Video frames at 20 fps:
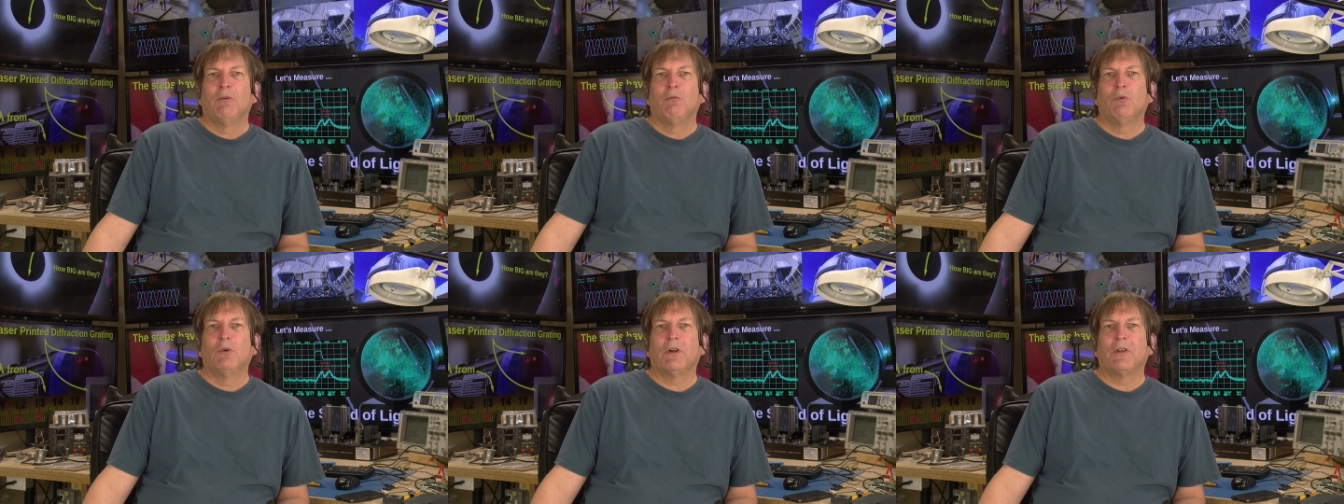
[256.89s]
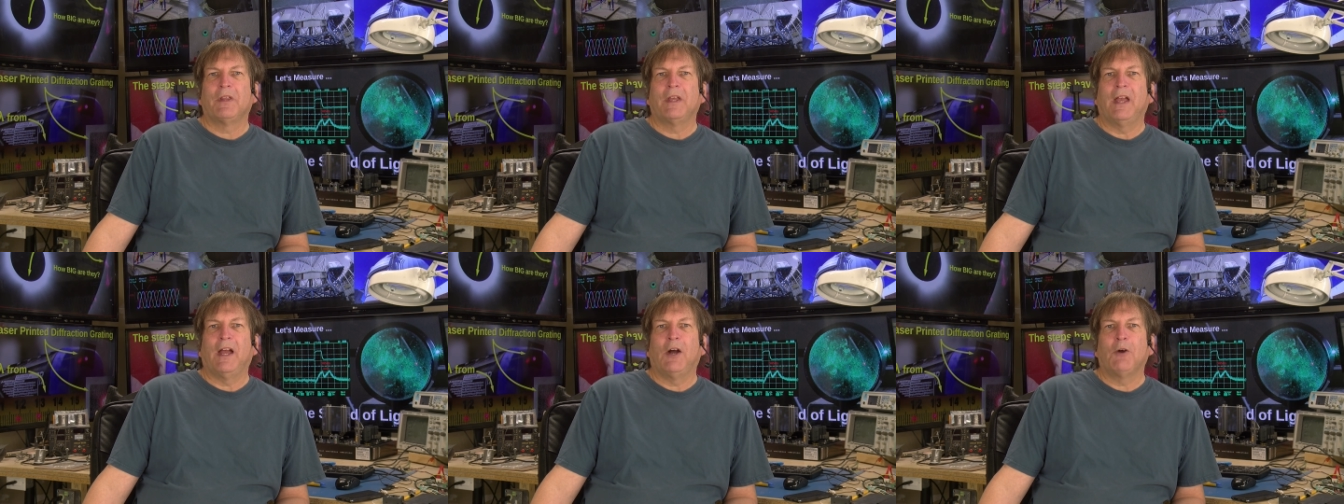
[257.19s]

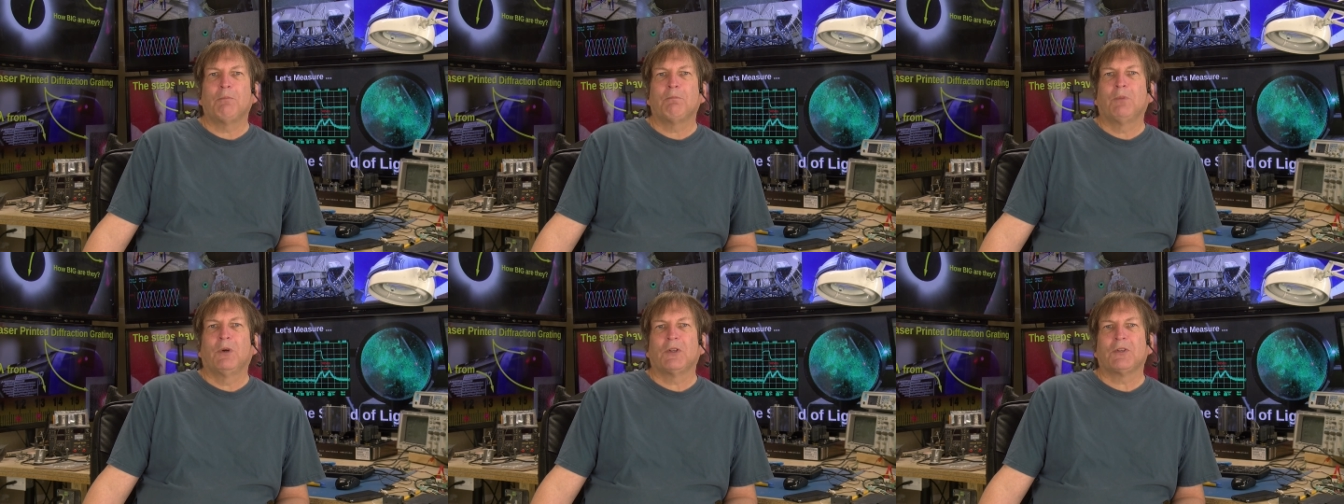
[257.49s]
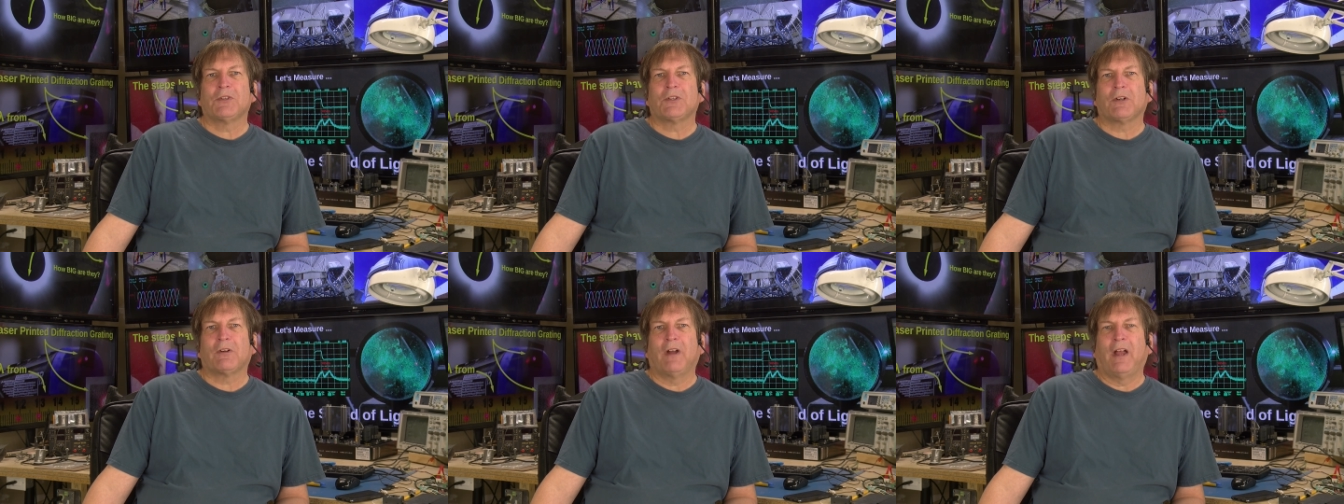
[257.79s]
where the
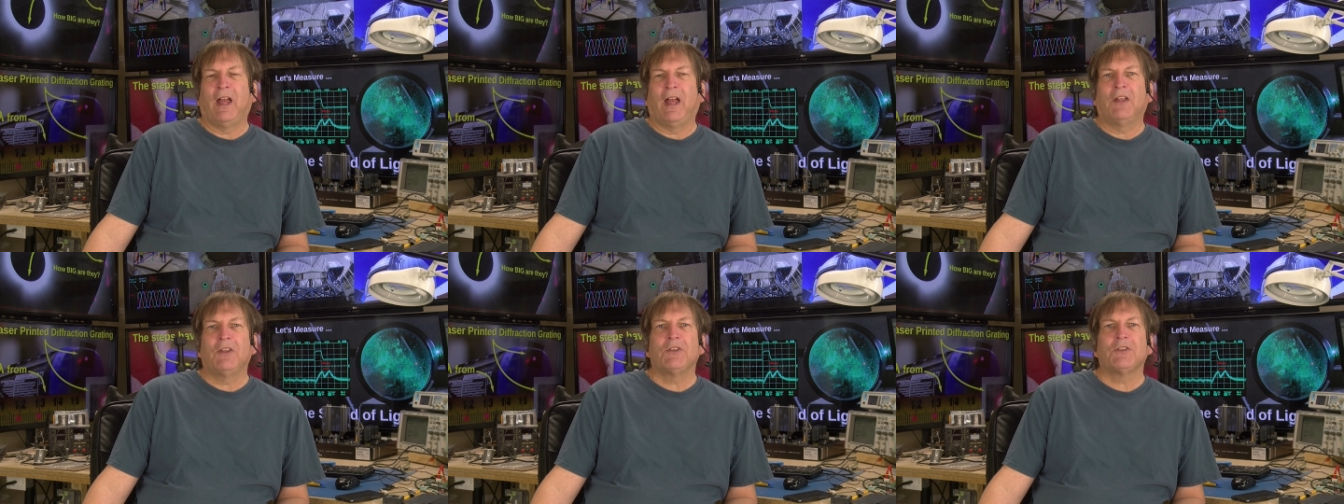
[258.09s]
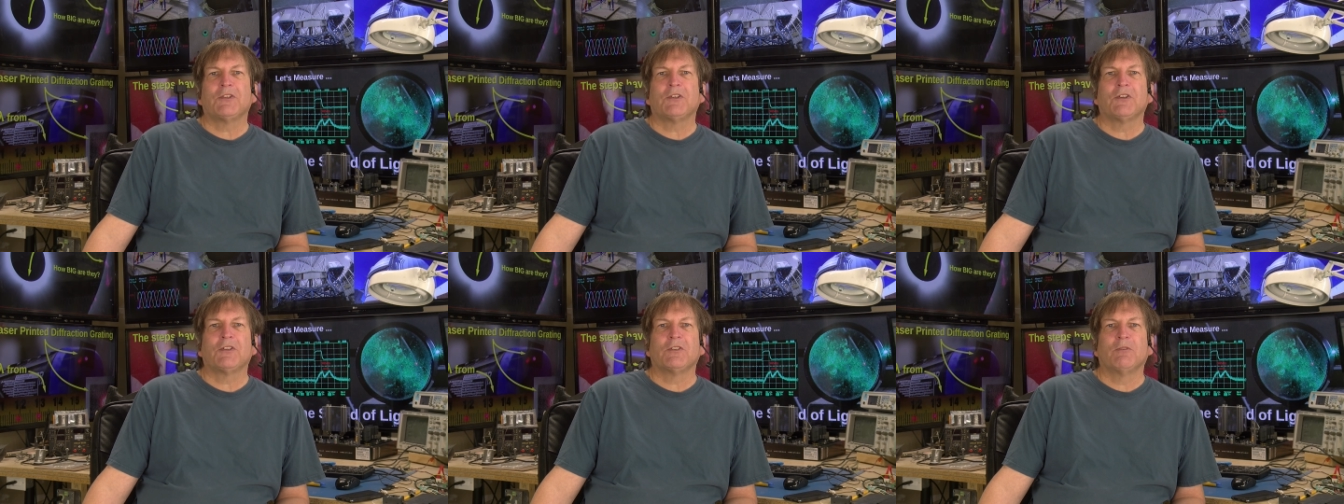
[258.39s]
outputs or
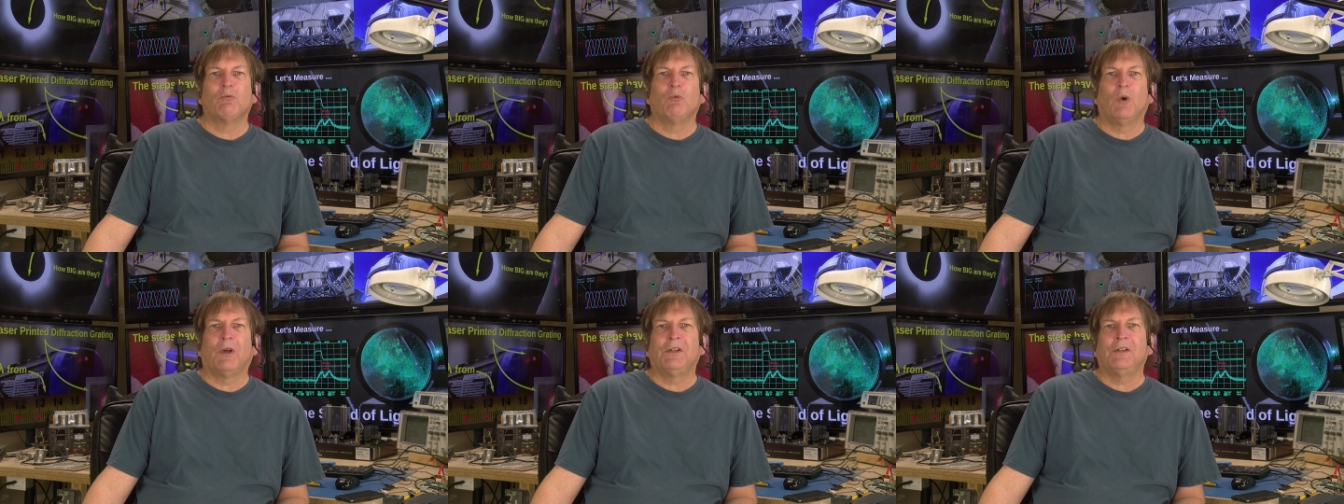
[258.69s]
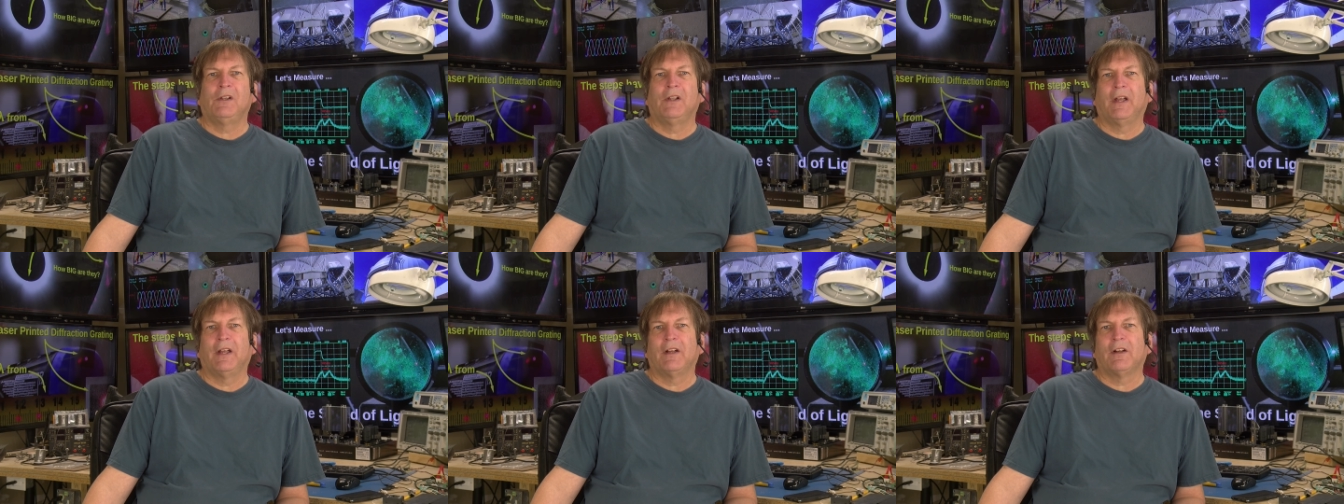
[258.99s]
answers of one
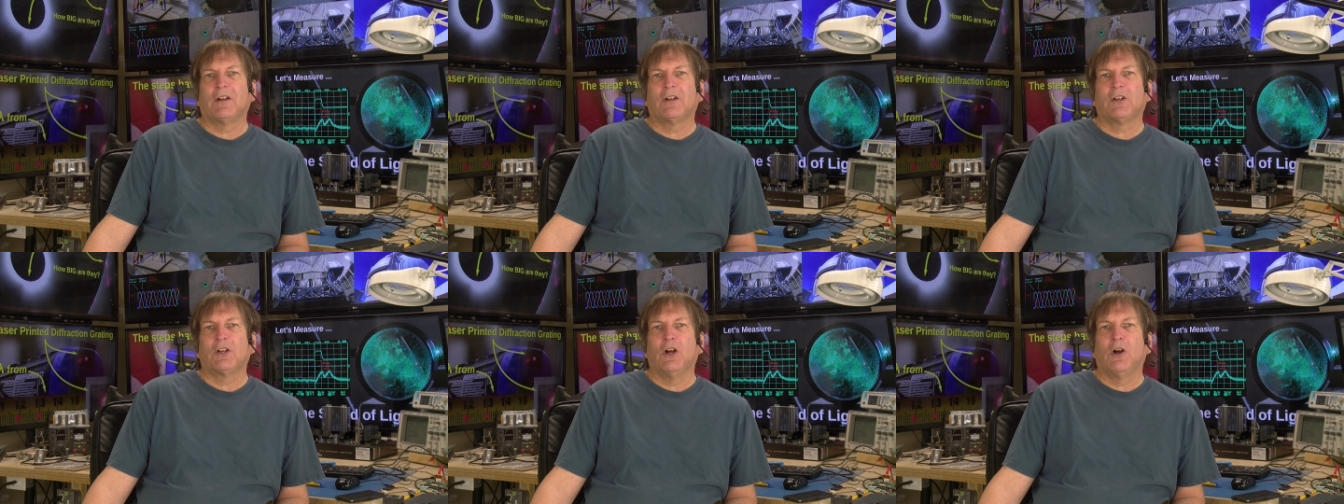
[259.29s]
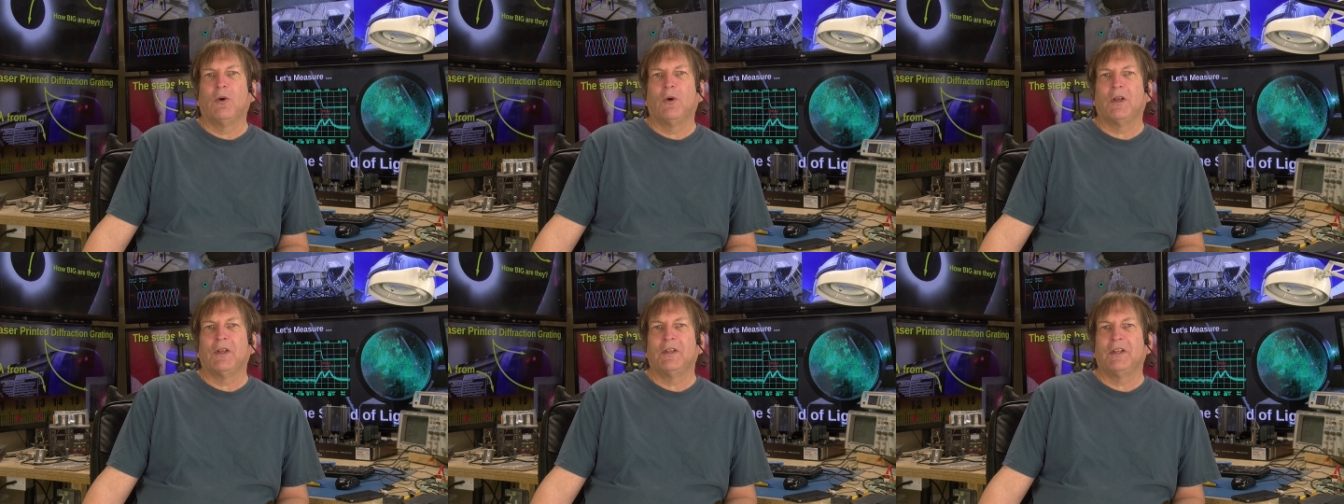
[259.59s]
layer
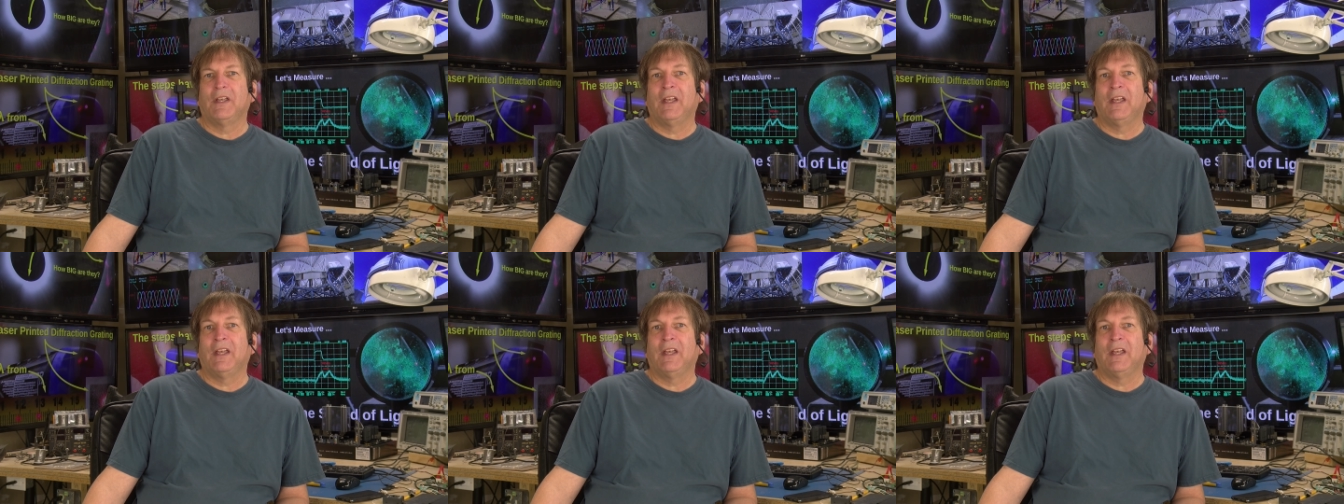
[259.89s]
go